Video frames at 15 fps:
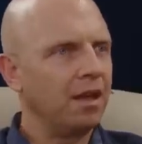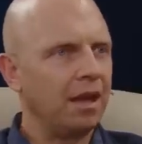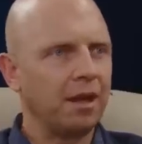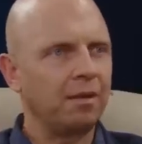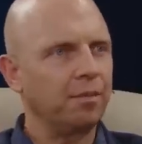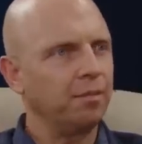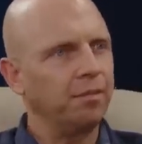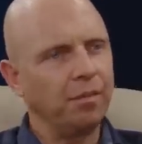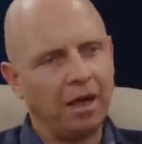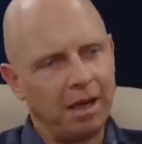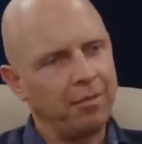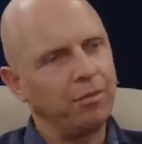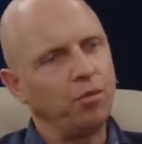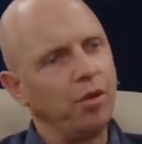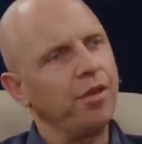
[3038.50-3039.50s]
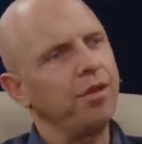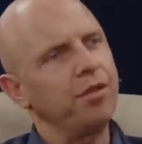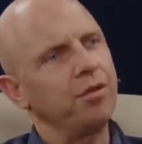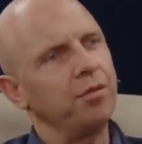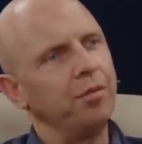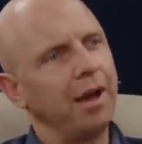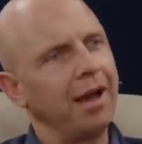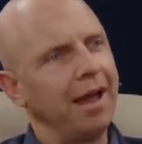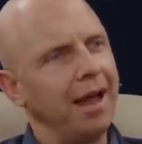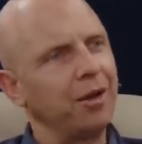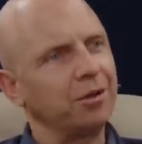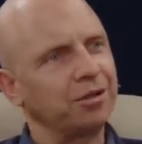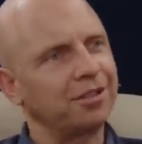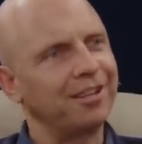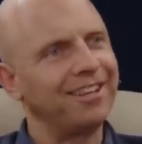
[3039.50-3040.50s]
I am with you. My
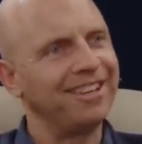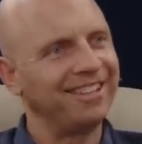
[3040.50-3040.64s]
house